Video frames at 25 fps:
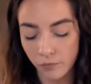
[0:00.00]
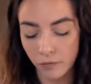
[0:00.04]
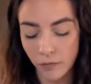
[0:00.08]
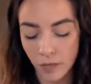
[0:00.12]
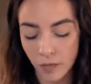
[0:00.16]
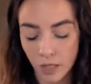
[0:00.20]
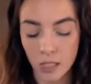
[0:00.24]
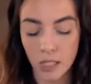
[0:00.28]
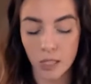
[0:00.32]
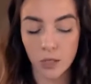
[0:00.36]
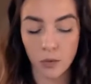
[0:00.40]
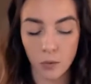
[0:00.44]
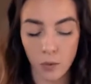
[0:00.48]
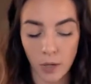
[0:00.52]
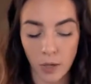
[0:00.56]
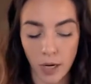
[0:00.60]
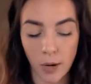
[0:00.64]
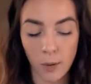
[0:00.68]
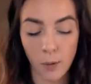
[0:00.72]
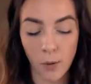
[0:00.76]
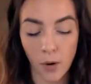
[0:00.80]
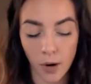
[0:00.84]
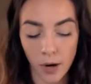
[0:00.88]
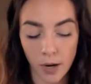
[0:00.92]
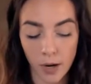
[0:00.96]
this is what I
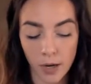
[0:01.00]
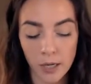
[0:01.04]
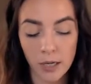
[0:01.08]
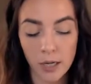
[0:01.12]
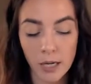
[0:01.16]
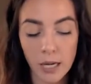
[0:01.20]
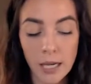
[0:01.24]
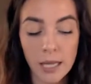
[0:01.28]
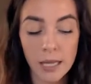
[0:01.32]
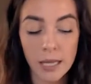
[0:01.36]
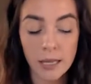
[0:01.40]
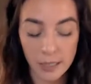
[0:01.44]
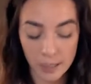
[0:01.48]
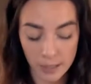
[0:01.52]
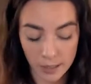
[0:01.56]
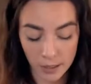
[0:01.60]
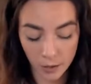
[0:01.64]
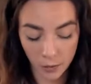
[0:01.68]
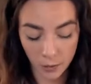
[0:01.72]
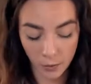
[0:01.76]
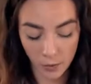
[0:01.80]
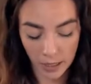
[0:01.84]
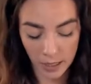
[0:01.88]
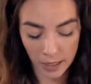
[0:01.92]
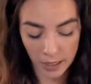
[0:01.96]
want. This is
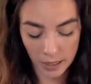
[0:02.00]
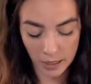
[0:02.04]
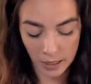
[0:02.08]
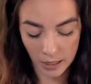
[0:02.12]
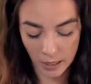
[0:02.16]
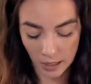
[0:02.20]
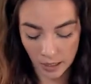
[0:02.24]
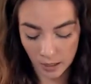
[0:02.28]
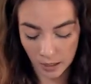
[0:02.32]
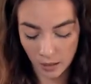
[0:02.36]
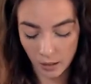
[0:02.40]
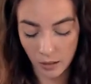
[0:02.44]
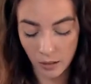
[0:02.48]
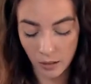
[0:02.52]
what I need.